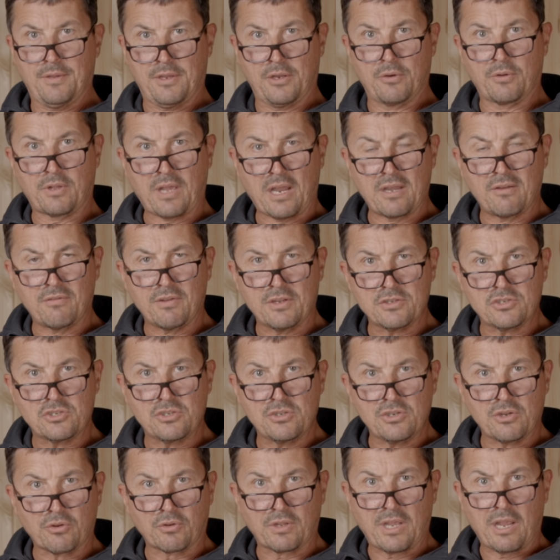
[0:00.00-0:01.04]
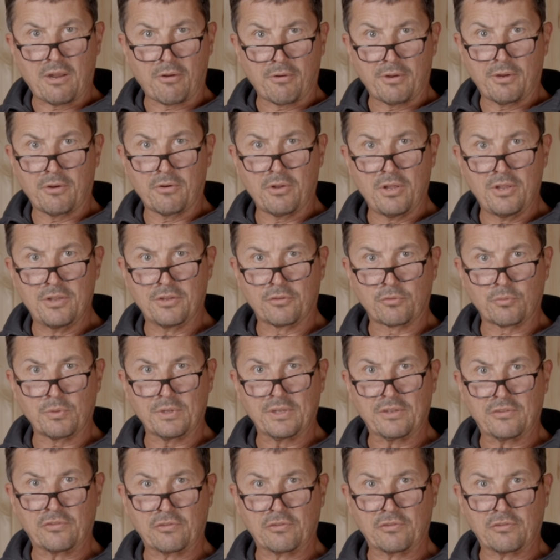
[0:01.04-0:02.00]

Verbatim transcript: you know, kind of in your carrier that's really